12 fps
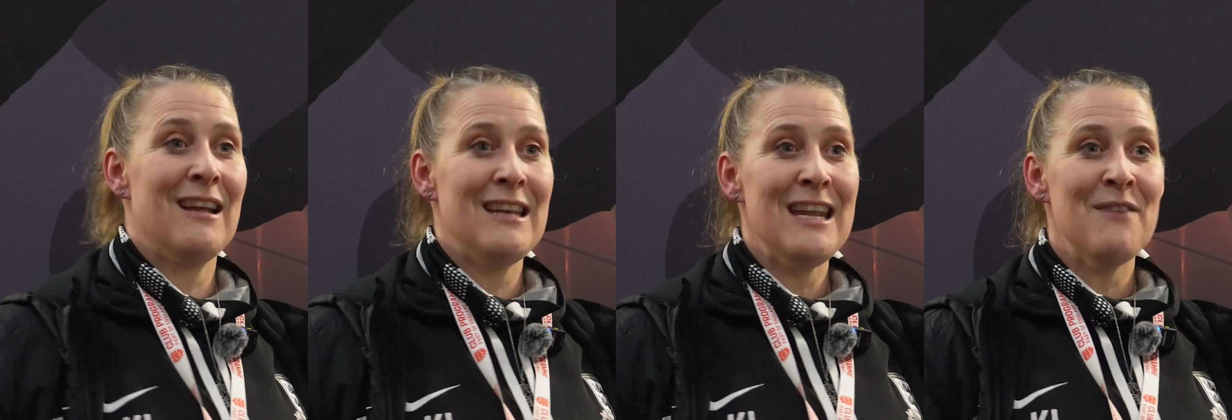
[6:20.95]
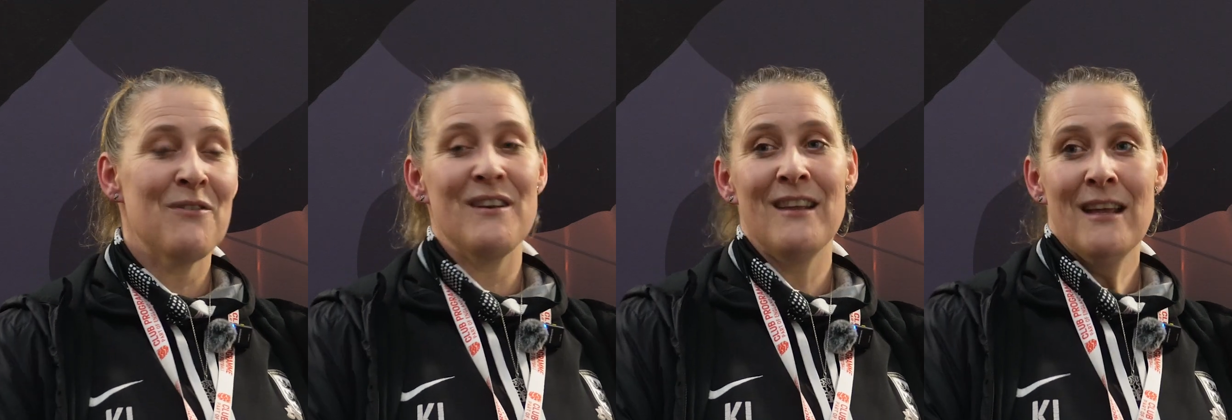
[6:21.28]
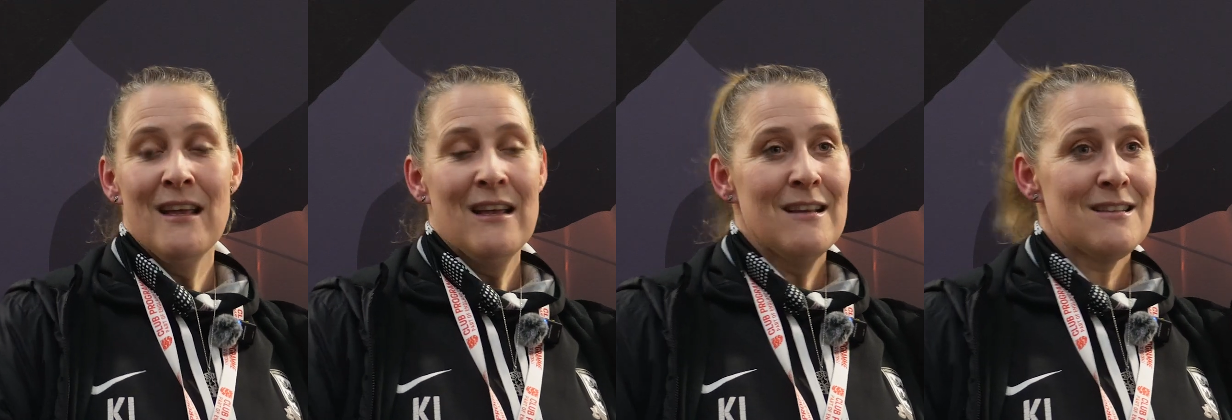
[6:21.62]
And even
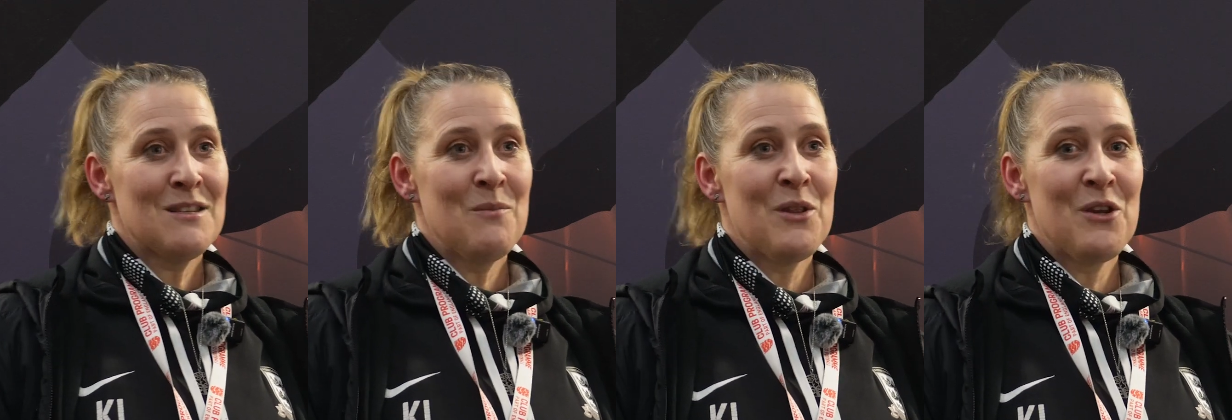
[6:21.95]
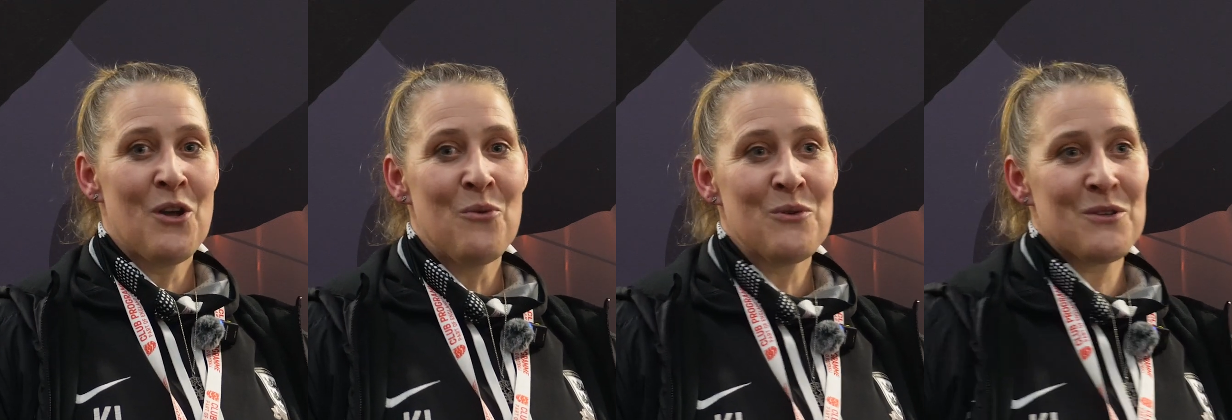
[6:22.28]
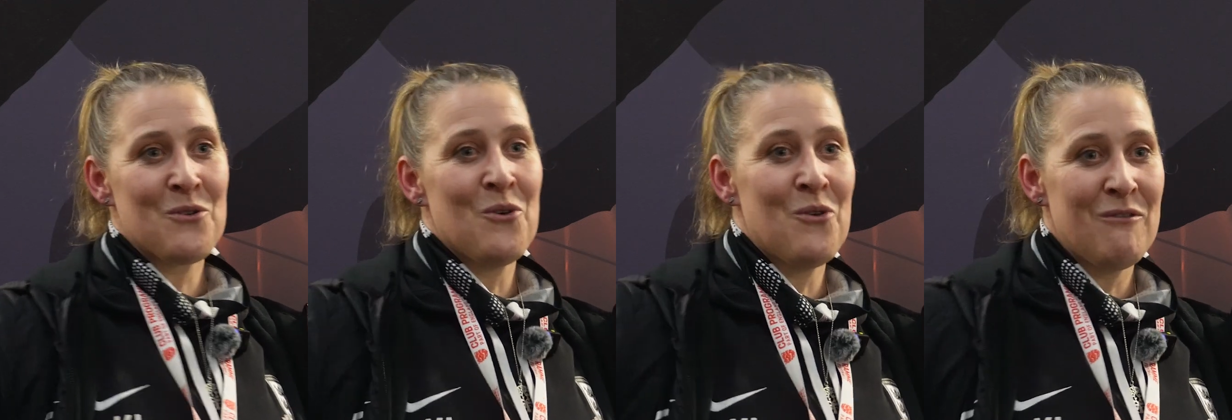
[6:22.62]
some of the goal
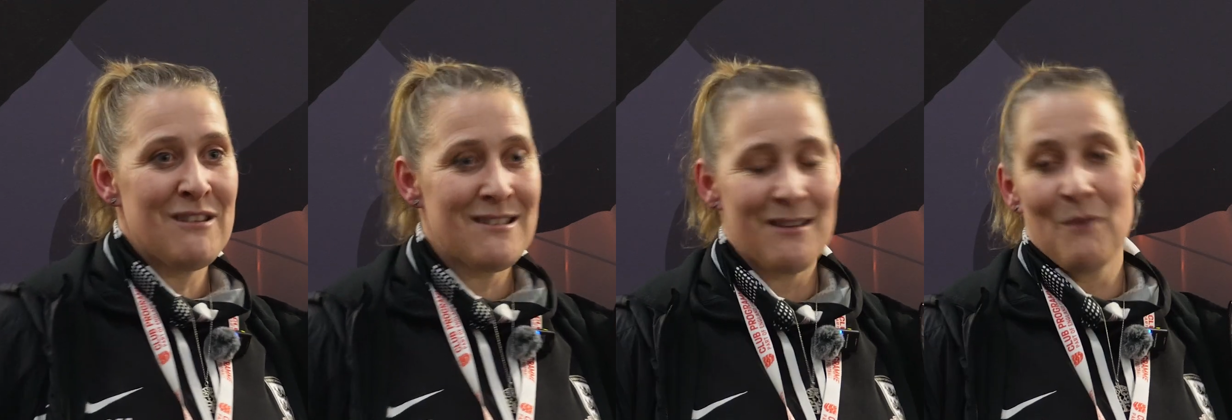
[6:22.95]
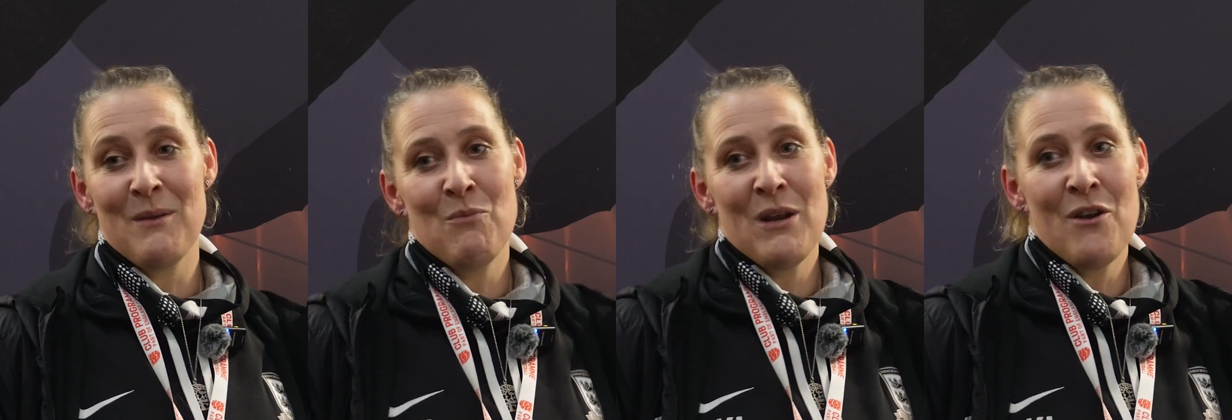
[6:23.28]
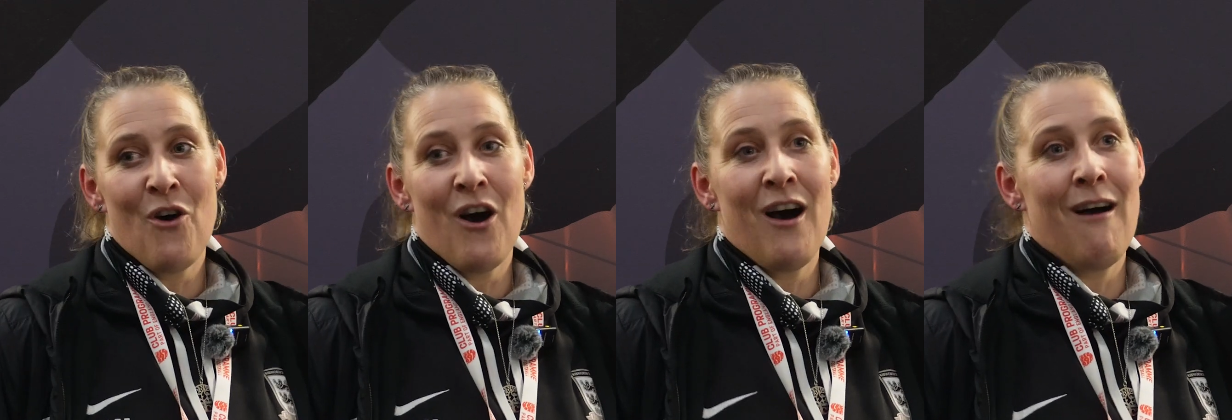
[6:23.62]
scorers, I mean, we're
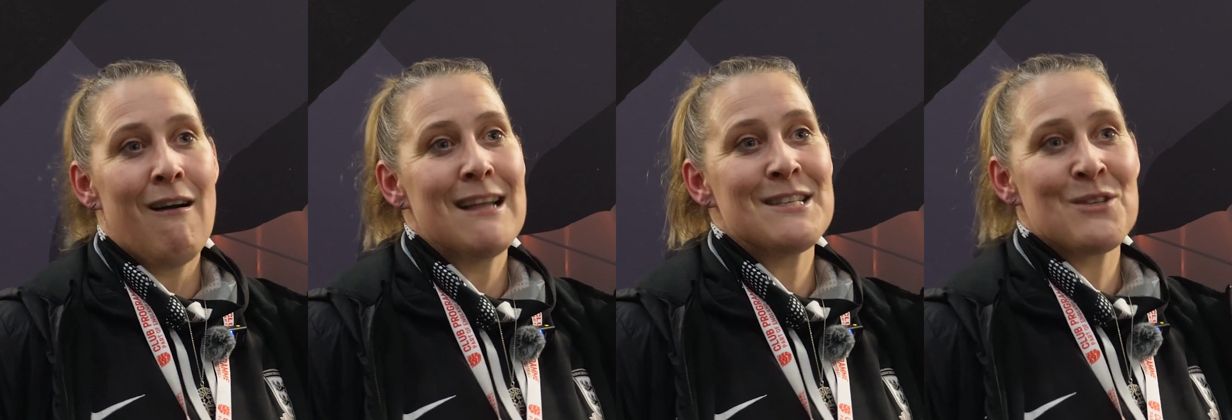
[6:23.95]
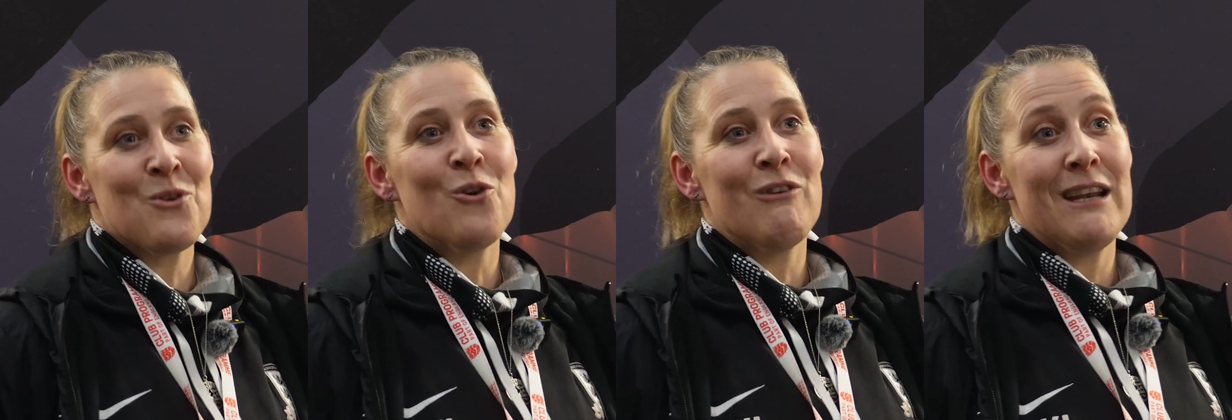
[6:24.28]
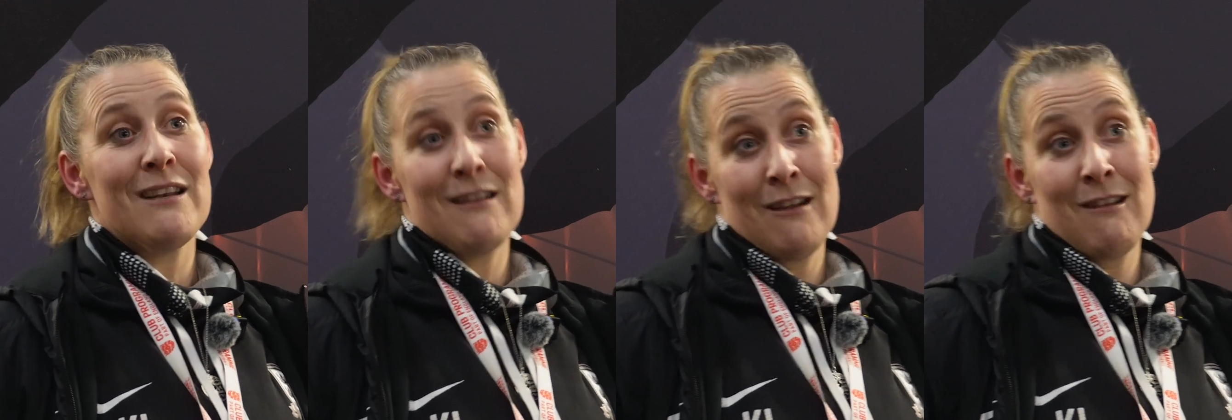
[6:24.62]
not a high
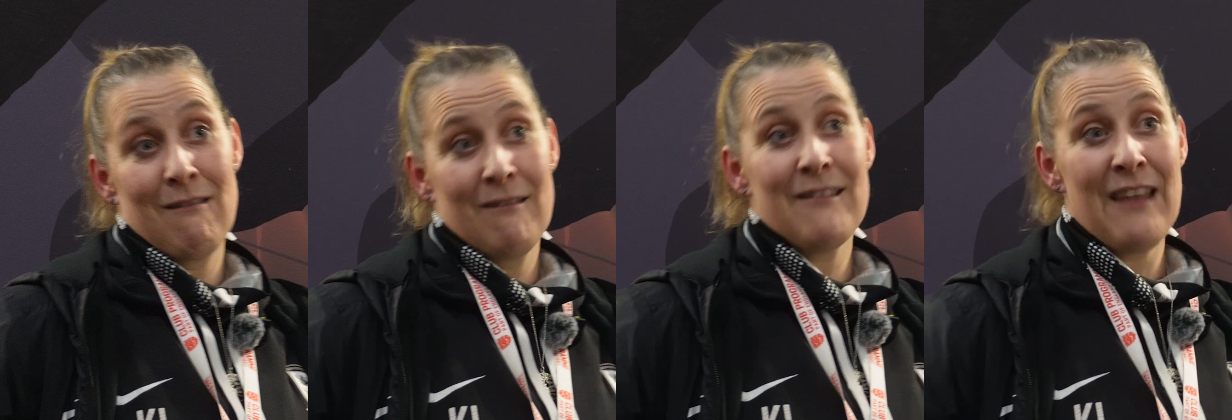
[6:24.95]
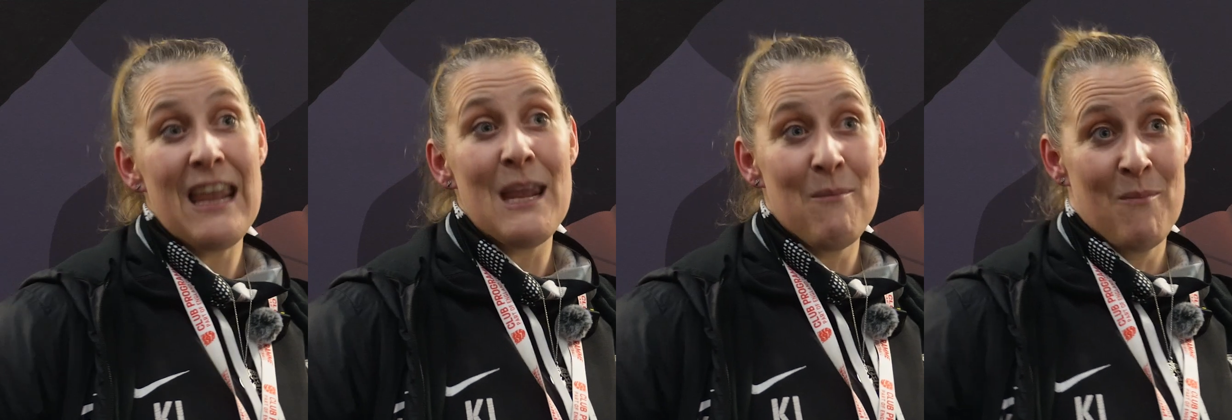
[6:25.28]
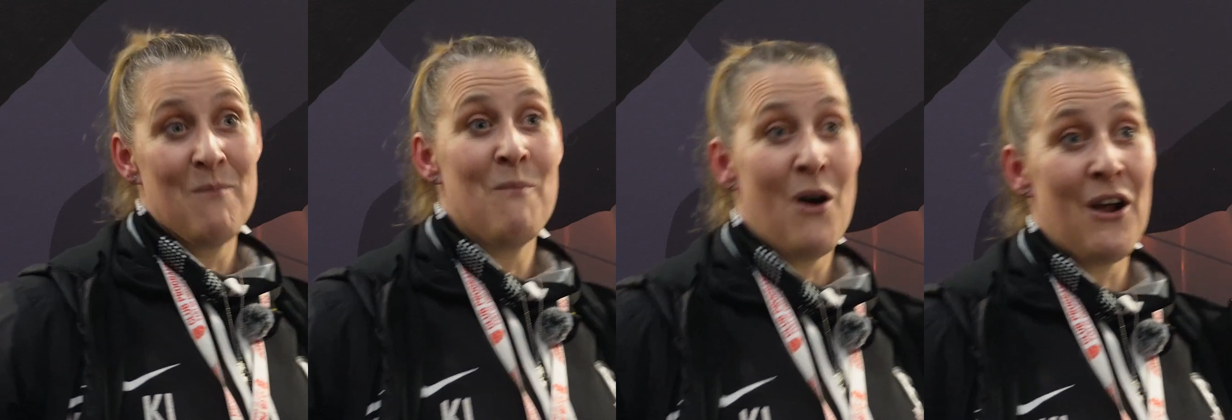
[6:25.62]
scoring team,
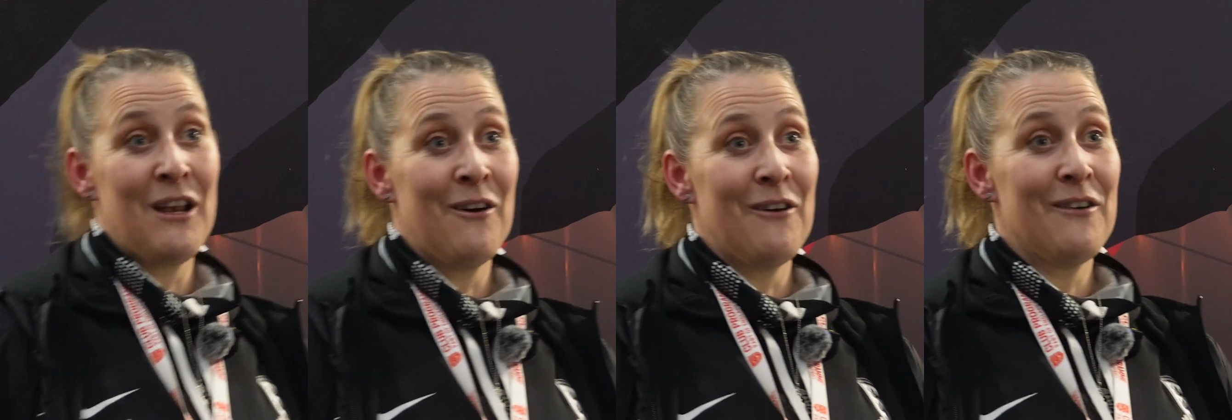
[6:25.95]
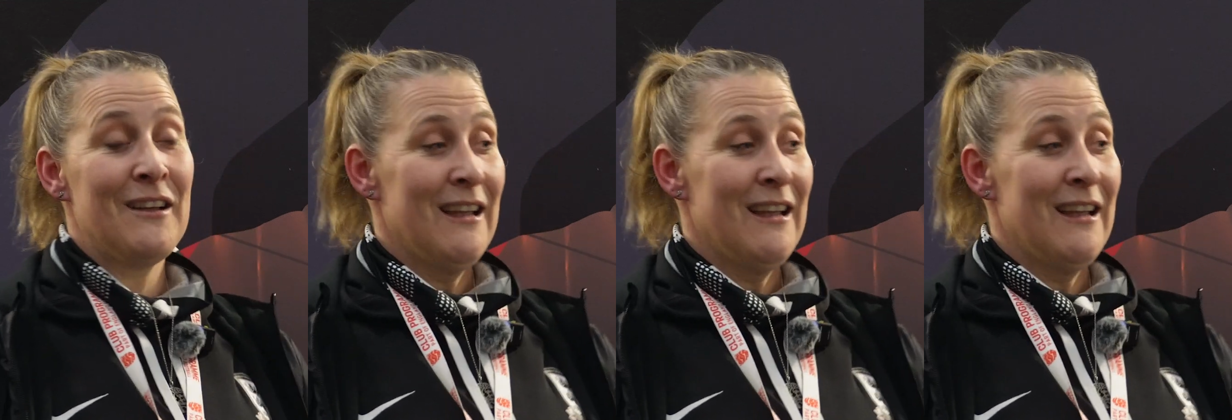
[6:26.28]
my lot,